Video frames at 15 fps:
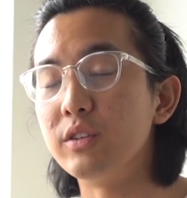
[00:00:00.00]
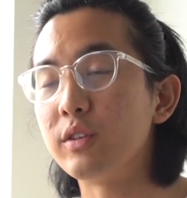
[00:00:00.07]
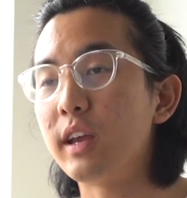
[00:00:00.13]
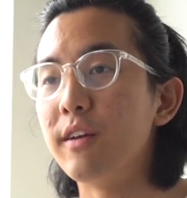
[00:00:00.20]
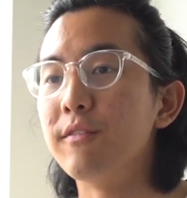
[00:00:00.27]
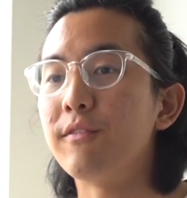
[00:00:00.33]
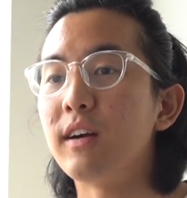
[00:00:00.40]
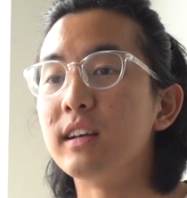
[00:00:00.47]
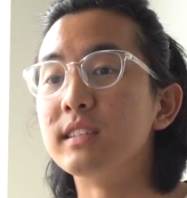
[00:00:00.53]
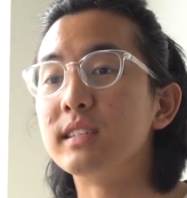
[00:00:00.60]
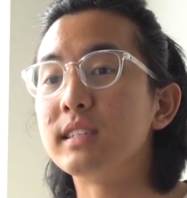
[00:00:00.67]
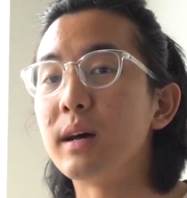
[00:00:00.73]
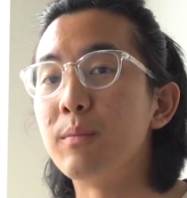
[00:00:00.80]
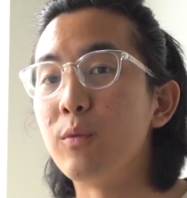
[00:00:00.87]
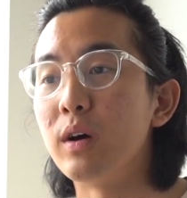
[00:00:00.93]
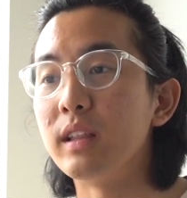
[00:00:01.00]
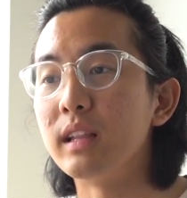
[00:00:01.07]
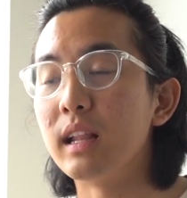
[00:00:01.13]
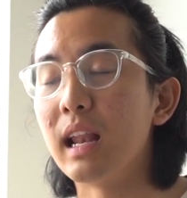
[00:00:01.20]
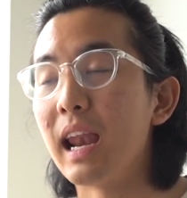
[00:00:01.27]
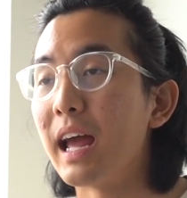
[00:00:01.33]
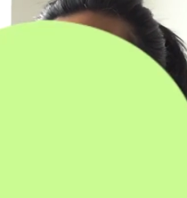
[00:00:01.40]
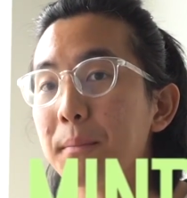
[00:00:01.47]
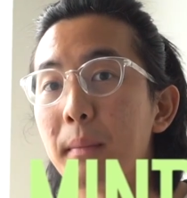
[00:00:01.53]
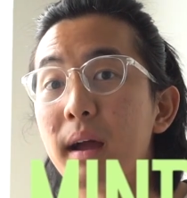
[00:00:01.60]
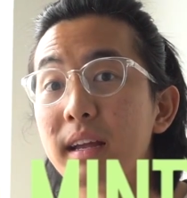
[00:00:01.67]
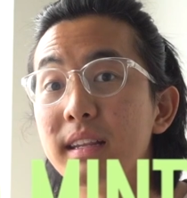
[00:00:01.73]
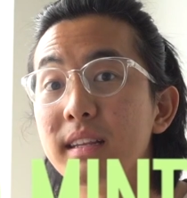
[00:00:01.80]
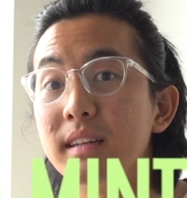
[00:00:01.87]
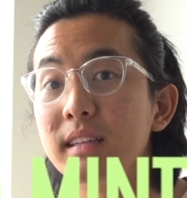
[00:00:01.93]
you can find someone
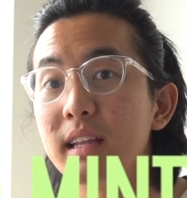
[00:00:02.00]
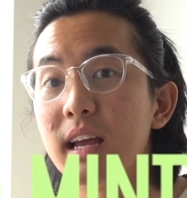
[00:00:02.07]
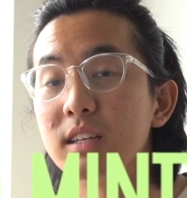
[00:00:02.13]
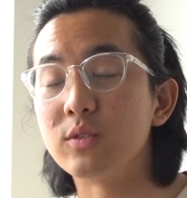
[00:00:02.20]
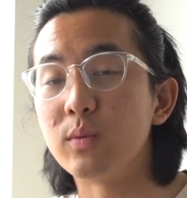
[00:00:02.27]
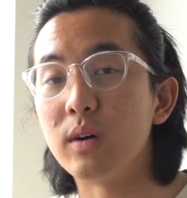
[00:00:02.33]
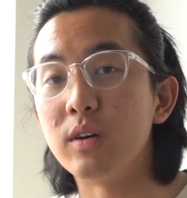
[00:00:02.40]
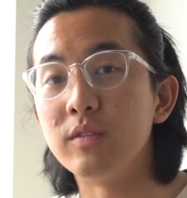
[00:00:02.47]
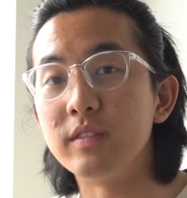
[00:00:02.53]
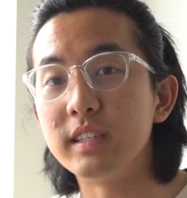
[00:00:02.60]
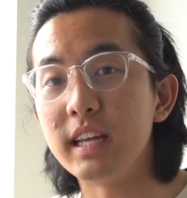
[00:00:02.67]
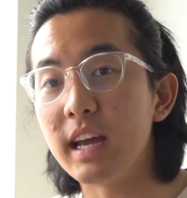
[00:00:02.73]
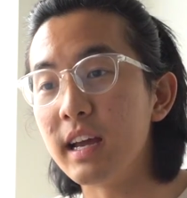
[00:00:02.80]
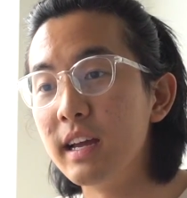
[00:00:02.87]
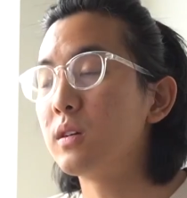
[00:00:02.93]
like-minded as well over there.